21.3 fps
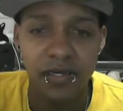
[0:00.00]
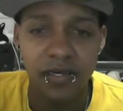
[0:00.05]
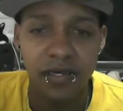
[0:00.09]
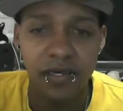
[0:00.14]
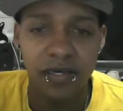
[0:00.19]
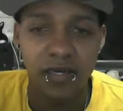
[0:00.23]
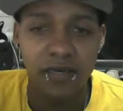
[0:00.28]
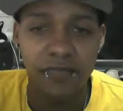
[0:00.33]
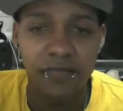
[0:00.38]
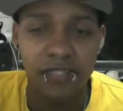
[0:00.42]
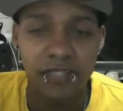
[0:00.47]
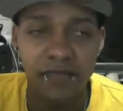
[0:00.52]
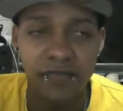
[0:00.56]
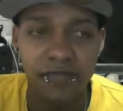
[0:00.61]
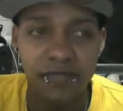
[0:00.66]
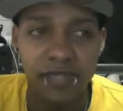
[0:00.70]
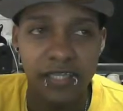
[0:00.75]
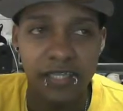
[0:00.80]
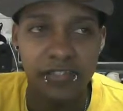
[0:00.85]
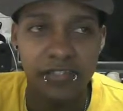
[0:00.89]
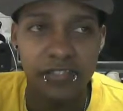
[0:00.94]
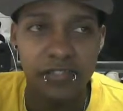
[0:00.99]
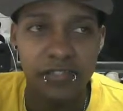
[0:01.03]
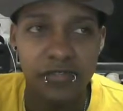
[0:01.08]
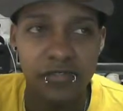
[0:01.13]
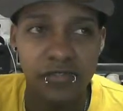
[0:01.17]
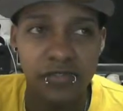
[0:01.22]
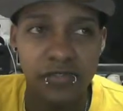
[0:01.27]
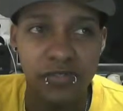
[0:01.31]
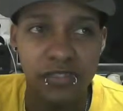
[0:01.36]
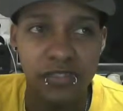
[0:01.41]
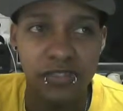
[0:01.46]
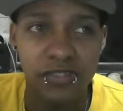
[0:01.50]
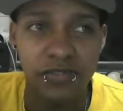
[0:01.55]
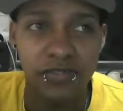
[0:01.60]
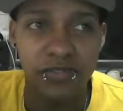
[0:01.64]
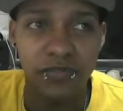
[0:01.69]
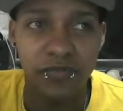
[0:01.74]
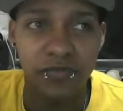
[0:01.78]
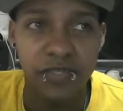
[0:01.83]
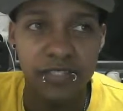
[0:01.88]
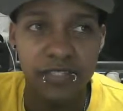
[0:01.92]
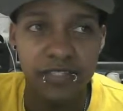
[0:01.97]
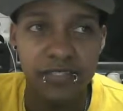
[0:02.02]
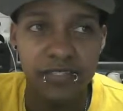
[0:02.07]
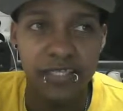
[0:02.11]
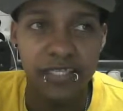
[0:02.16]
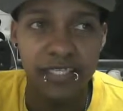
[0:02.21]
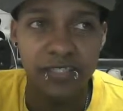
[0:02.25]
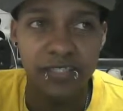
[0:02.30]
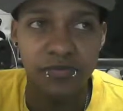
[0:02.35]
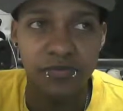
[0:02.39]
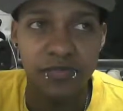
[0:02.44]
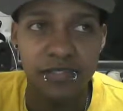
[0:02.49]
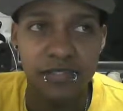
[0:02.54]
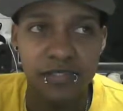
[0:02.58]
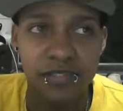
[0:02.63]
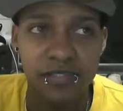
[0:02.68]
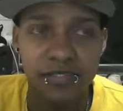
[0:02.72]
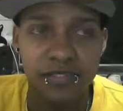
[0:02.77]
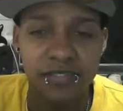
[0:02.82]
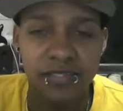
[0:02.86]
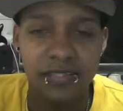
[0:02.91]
Then after that, then you do the written test, which is